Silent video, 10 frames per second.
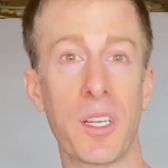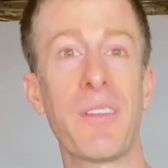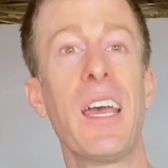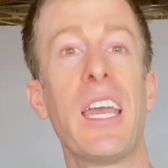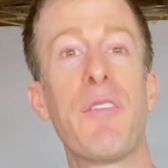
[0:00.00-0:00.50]
of
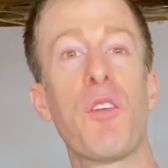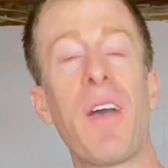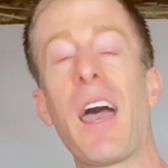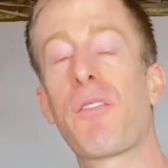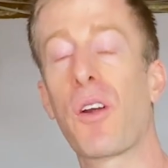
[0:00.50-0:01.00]
if you've
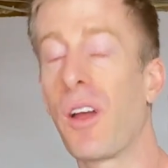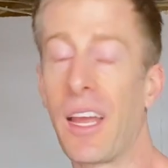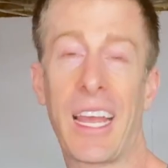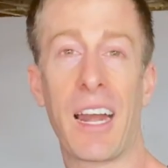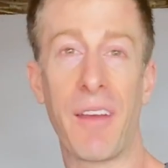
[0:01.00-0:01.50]
ever
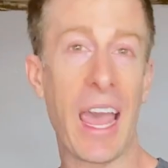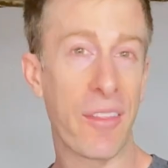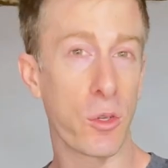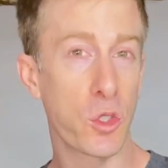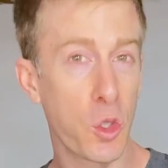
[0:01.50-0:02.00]
kind of had
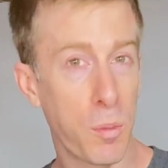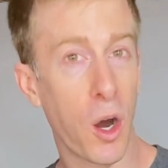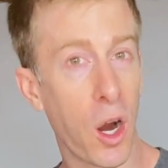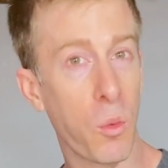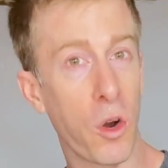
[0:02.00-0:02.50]
those super
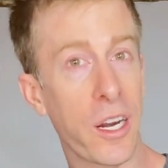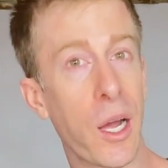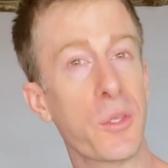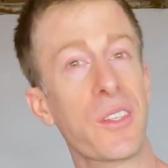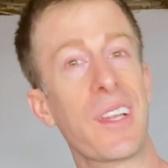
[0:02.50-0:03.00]
hard
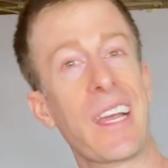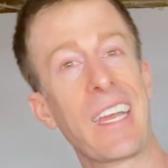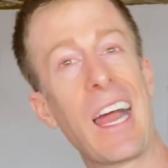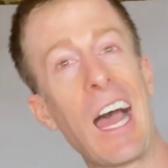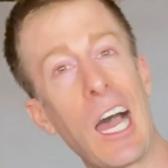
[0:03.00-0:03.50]
workouts and then like
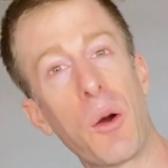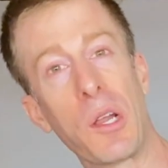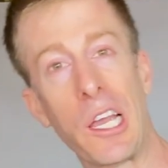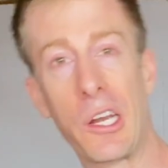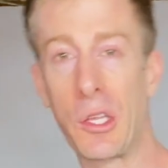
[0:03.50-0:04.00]
an hour
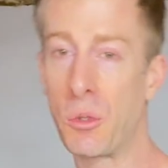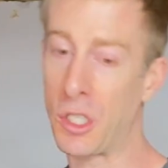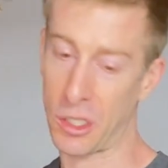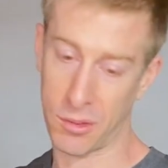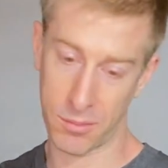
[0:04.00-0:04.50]
later you
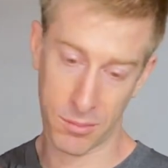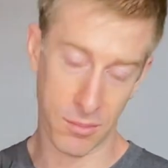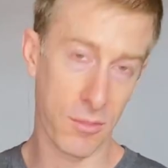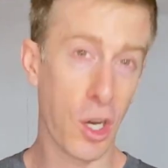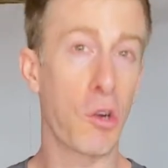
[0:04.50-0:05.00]
just
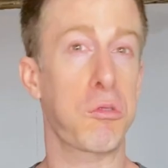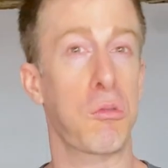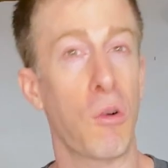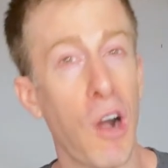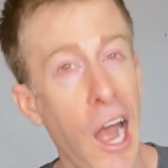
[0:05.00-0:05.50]

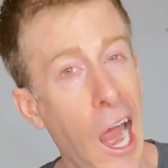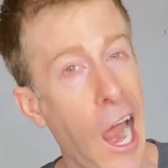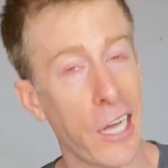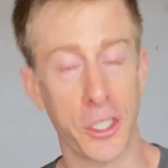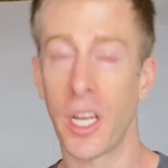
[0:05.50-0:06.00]

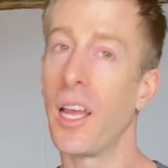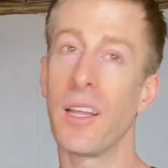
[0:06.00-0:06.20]
crash.